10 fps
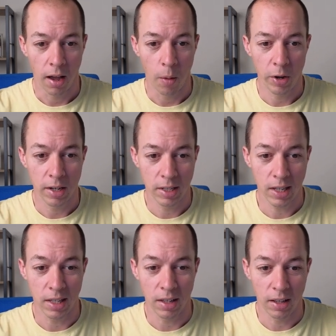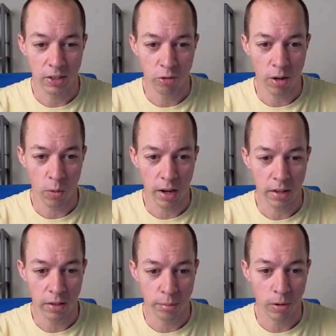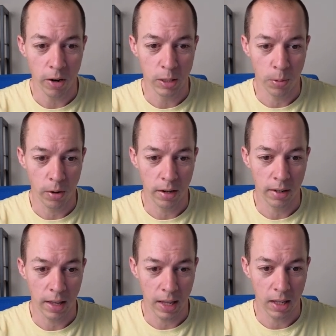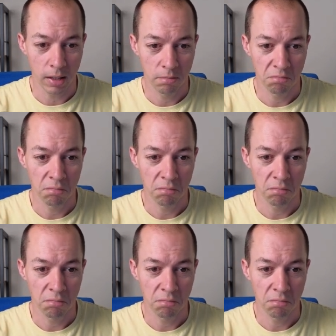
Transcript: And we can see straight away the price point here